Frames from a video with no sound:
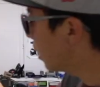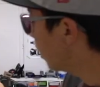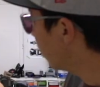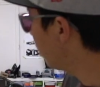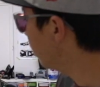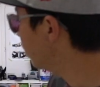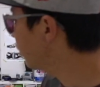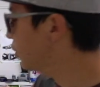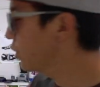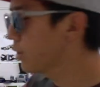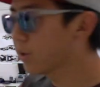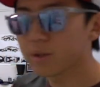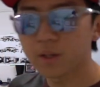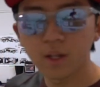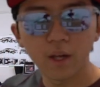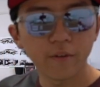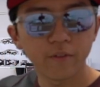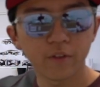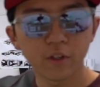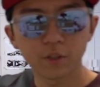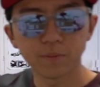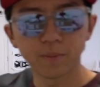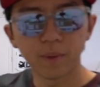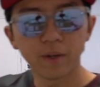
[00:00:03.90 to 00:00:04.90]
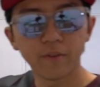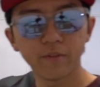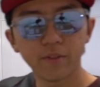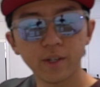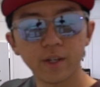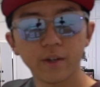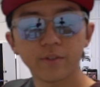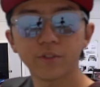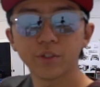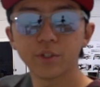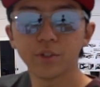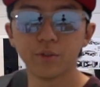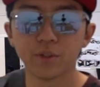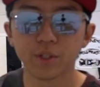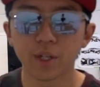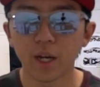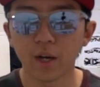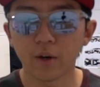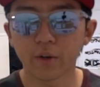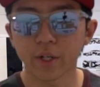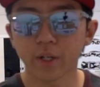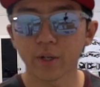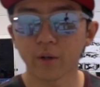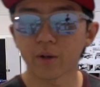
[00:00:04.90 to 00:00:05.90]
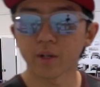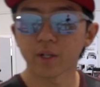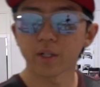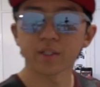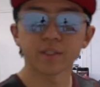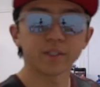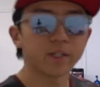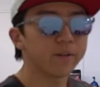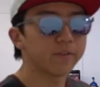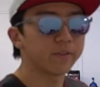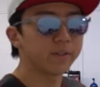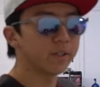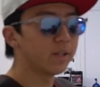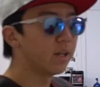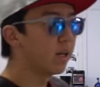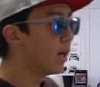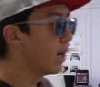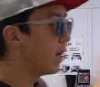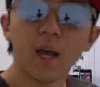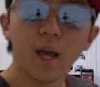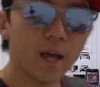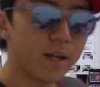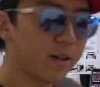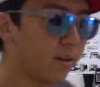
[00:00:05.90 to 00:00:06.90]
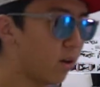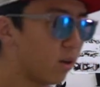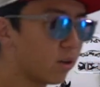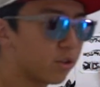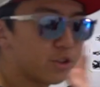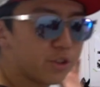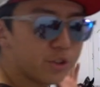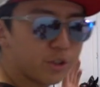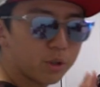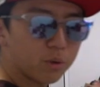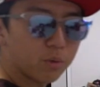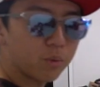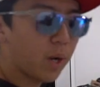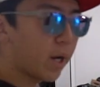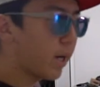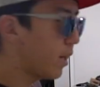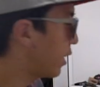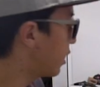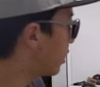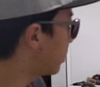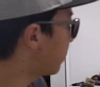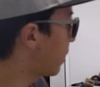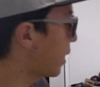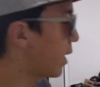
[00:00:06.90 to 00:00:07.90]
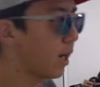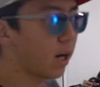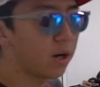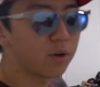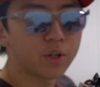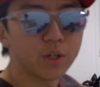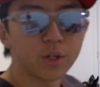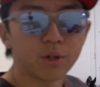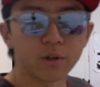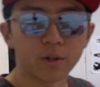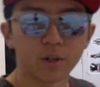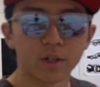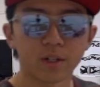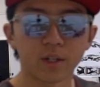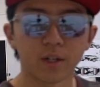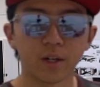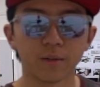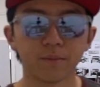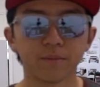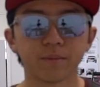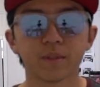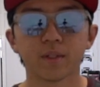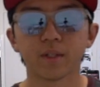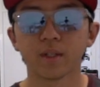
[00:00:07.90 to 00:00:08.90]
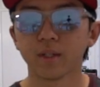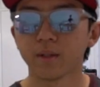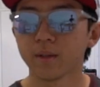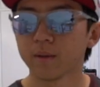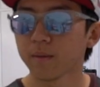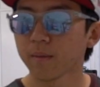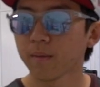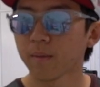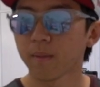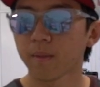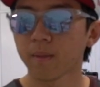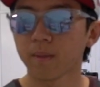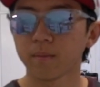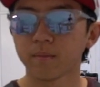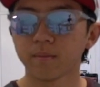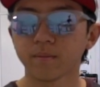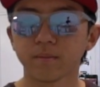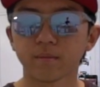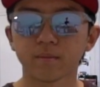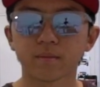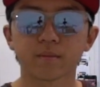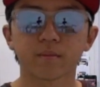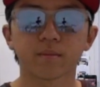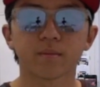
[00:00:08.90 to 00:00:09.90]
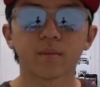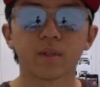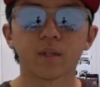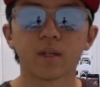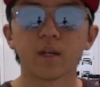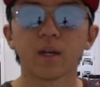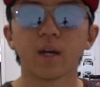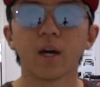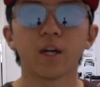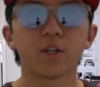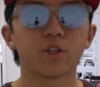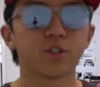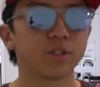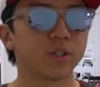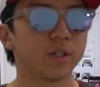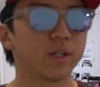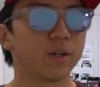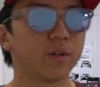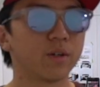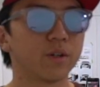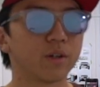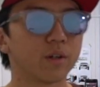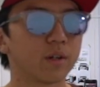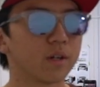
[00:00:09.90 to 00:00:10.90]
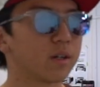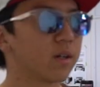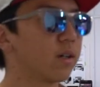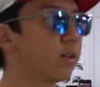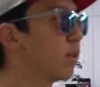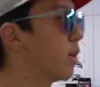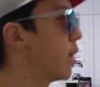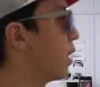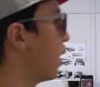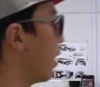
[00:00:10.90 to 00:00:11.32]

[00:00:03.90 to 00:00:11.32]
Onto your left is my VF-tuned Audi RS7, and onto your right is my Audi Huracan. I just said Audi Huracan.